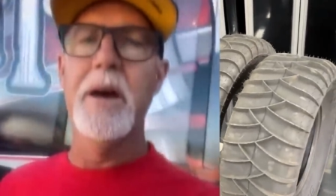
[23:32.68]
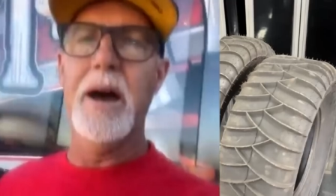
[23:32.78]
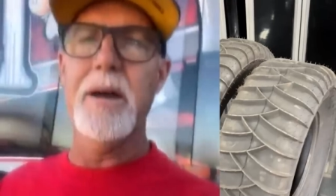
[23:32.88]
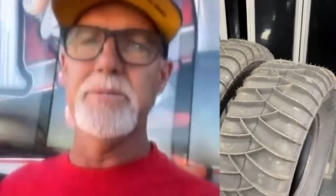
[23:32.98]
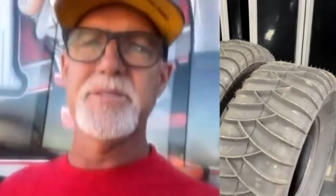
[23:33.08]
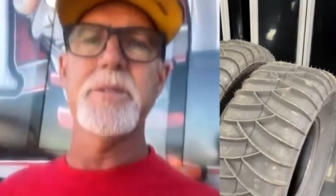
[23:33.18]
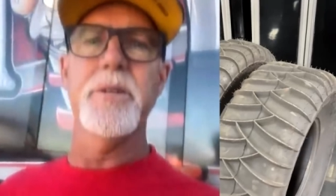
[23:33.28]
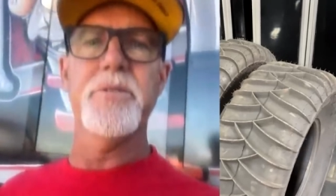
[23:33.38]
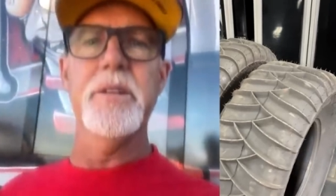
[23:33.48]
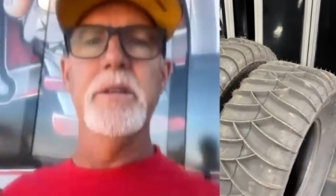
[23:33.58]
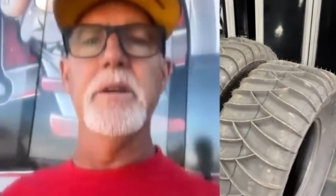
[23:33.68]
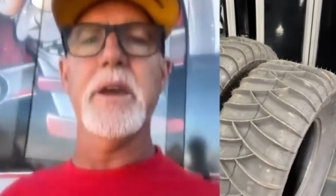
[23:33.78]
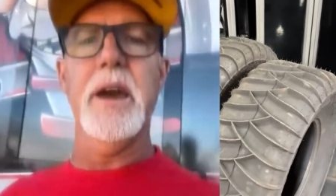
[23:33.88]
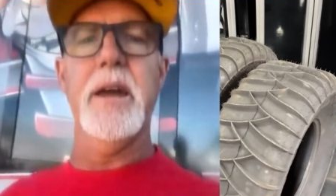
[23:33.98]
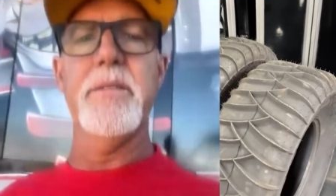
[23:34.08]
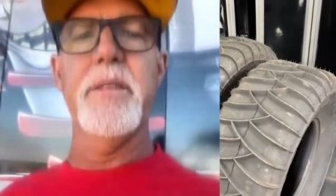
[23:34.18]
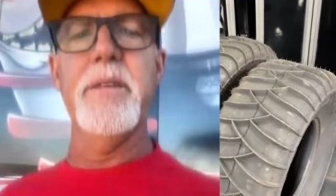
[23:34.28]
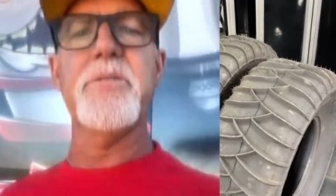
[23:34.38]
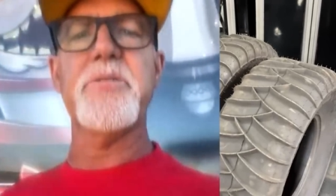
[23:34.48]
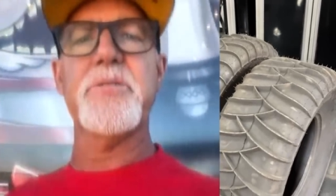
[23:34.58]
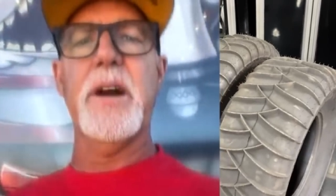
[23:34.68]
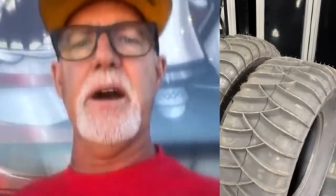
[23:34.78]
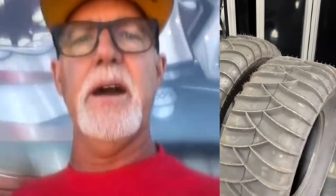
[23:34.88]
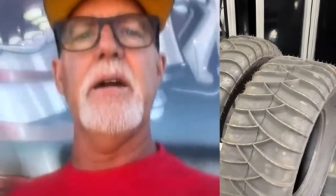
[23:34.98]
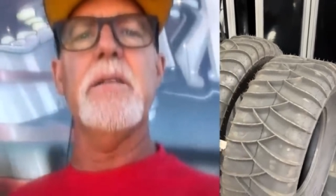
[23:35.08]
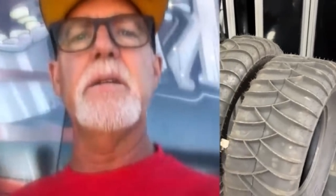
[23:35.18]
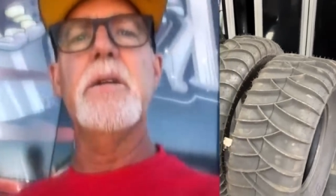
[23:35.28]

I would seriously look at this style